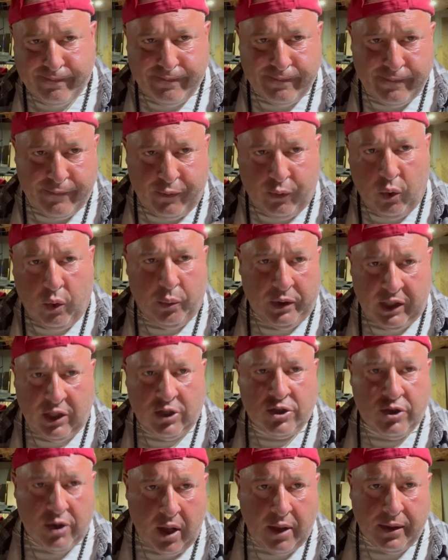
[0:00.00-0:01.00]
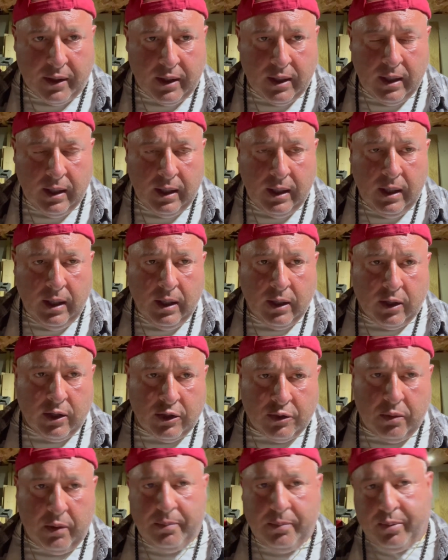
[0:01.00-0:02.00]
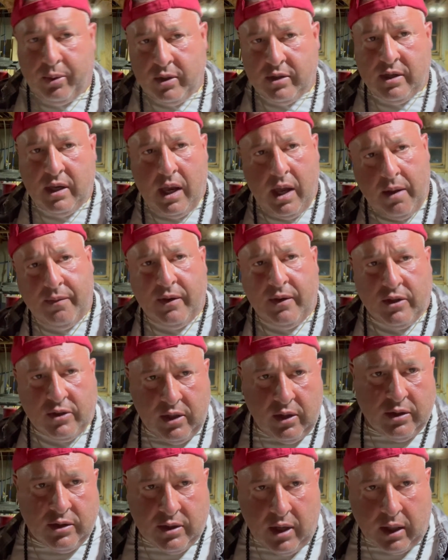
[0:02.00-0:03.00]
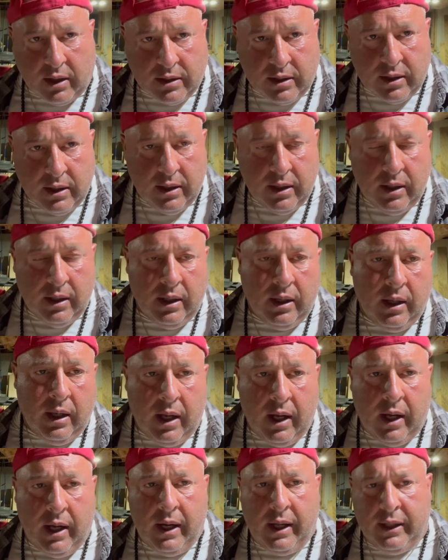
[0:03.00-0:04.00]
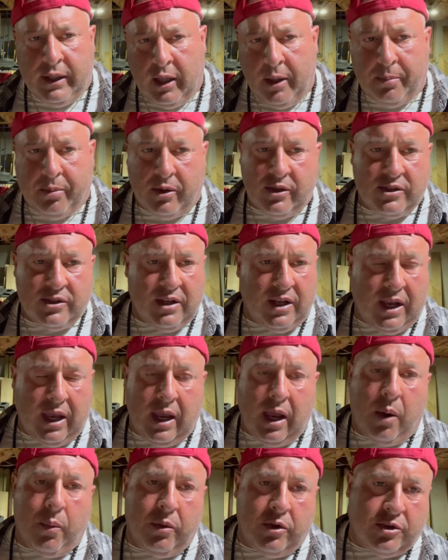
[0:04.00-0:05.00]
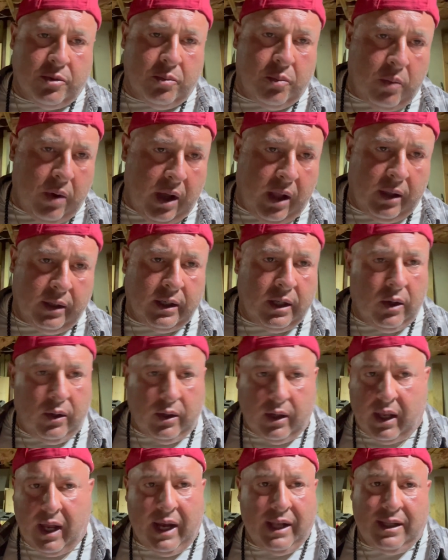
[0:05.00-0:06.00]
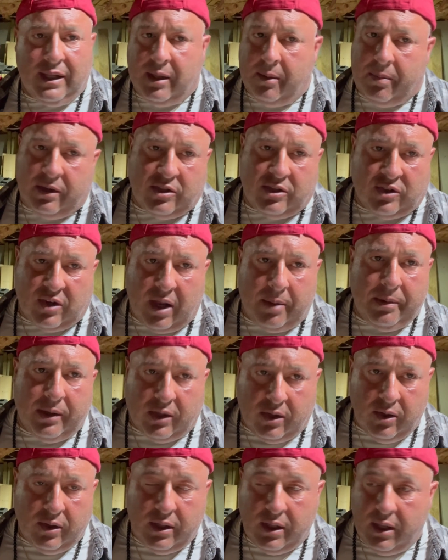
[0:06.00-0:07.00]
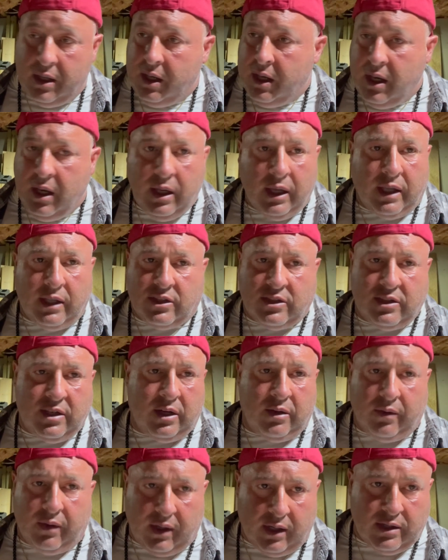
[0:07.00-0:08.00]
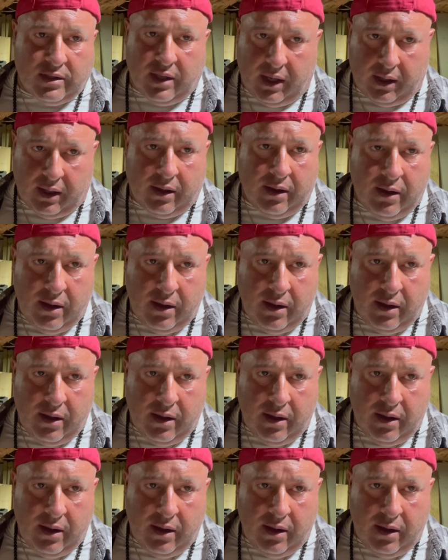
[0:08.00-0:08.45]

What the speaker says: fought with each other because one person said, Vince Neil sucks. Another person said, hey, I wish him well. The guy did the best job he could, considering he's like,